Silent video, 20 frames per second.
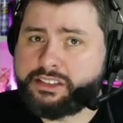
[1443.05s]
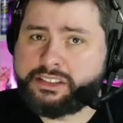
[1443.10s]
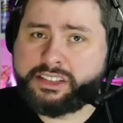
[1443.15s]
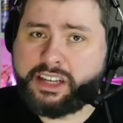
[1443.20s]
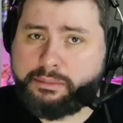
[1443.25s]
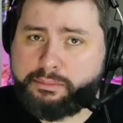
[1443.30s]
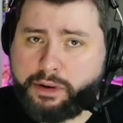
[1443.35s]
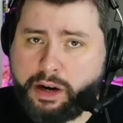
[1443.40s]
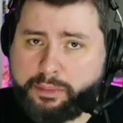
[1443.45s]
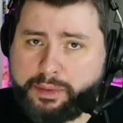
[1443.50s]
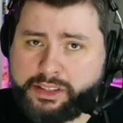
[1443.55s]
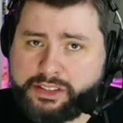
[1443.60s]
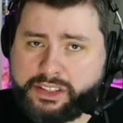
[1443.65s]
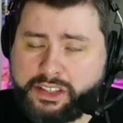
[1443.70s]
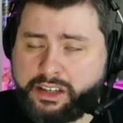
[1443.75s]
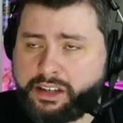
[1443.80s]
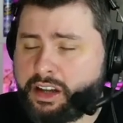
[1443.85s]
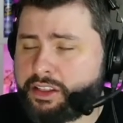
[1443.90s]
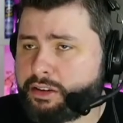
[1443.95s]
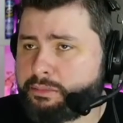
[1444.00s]
some moments,
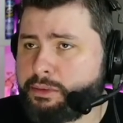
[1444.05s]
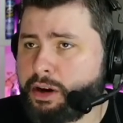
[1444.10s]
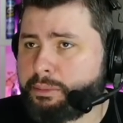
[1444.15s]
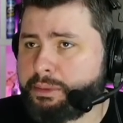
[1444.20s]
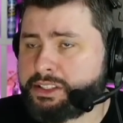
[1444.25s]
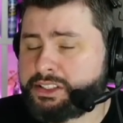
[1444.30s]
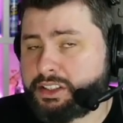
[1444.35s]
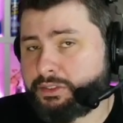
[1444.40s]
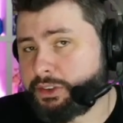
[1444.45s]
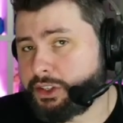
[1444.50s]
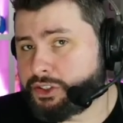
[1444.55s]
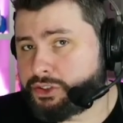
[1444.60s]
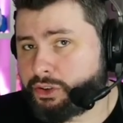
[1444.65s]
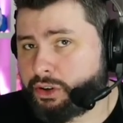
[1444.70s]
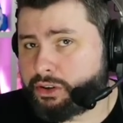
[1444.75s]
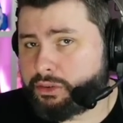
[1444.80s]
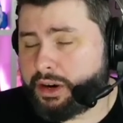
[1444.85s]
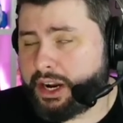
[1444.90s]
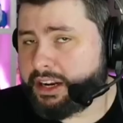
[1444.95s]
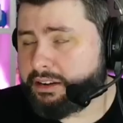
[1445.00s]
and in other moments, if
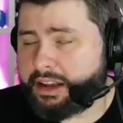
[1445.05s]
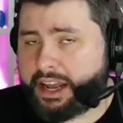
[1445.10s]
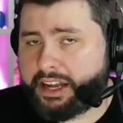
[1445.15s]
controlled right,